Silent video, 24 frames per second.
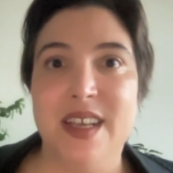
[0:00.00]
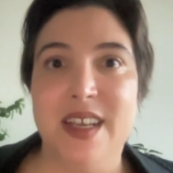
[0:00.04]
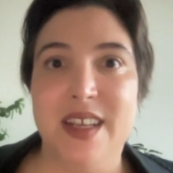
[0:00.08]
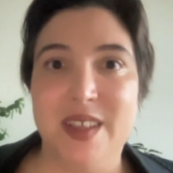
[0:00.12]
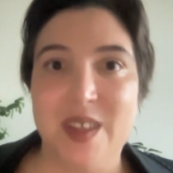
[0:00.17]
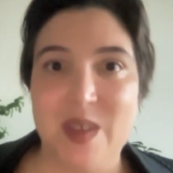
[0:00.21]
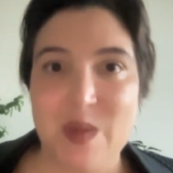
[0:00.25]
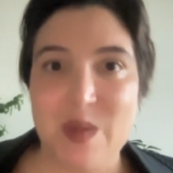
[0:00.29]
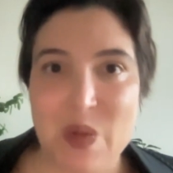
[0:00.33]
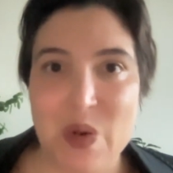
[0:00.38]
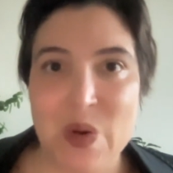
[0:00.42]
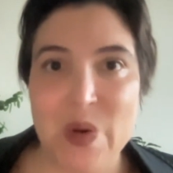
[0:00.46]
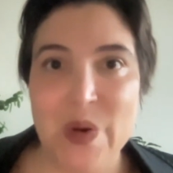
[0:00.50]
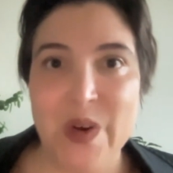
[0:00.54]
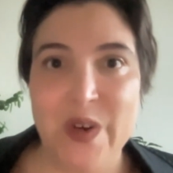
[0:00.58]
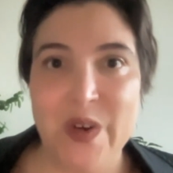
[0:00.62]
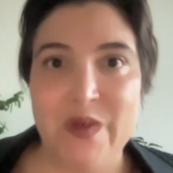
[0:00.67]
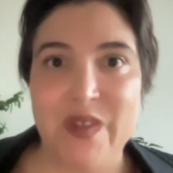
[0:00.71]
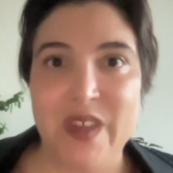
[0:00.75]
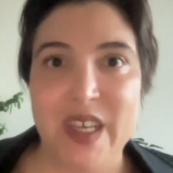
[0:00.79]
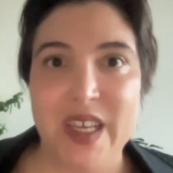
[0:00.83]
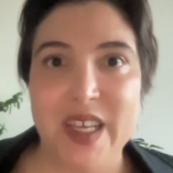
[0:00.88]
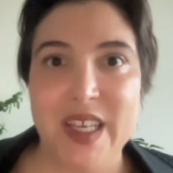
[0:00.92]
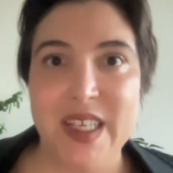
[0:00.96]
in support
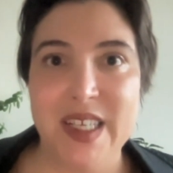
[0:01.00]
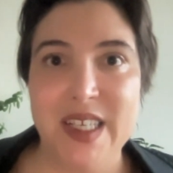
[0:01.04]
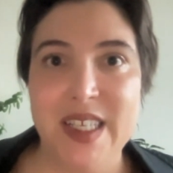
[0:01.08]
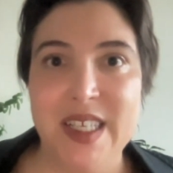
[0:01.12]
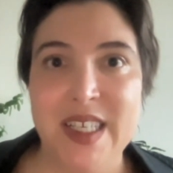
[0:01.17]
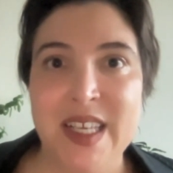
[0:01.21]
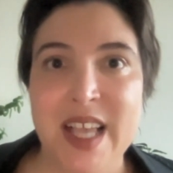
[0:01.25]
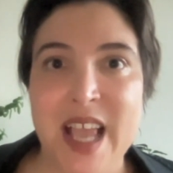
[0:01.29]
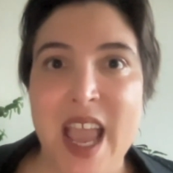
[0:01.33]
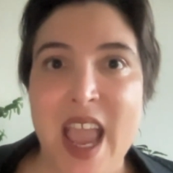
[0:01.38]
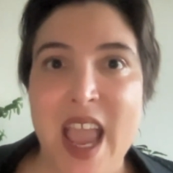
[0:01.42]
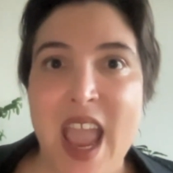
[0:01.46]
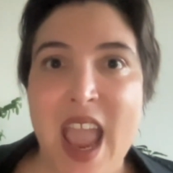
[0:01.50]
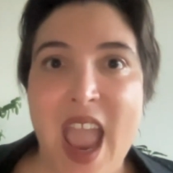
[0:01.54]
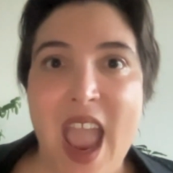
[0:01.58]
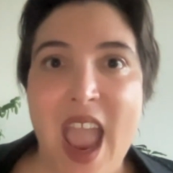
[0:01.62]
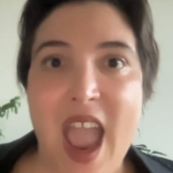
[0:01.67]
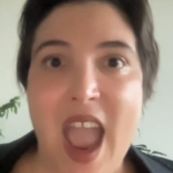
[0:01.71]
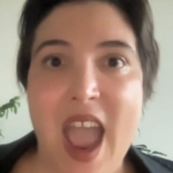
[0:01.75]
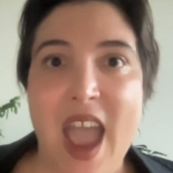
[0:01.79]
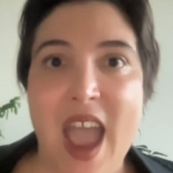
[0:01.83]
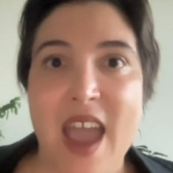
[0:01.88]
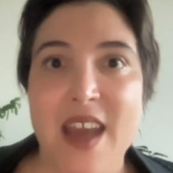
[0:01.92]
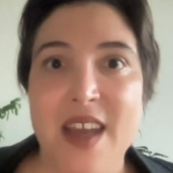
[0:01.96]
of this.
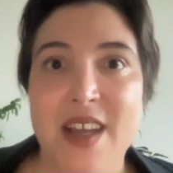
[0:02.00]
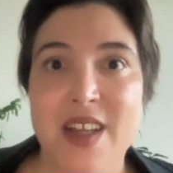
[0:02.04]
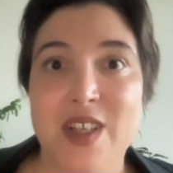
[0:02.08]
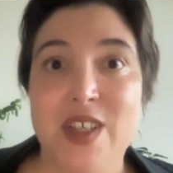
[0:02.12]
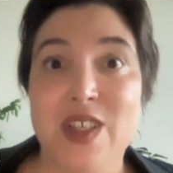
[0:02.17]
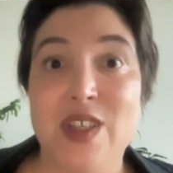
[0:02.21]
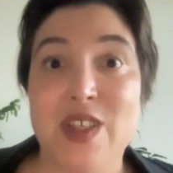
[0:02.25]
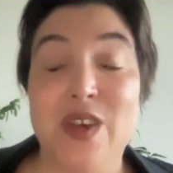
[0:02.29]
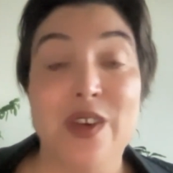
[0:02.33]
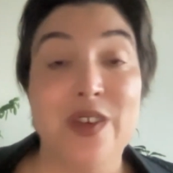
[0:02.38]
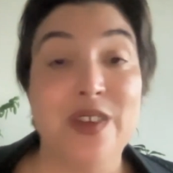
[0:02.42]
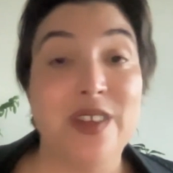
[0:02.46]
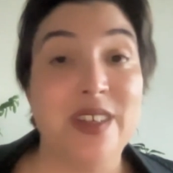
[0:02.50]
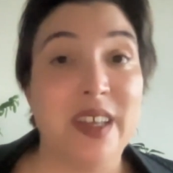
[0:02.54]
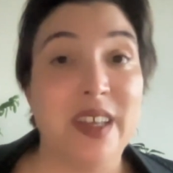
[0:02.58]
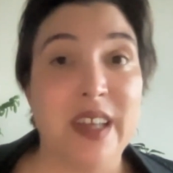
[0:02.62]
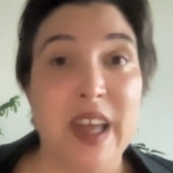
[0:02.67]
And so as South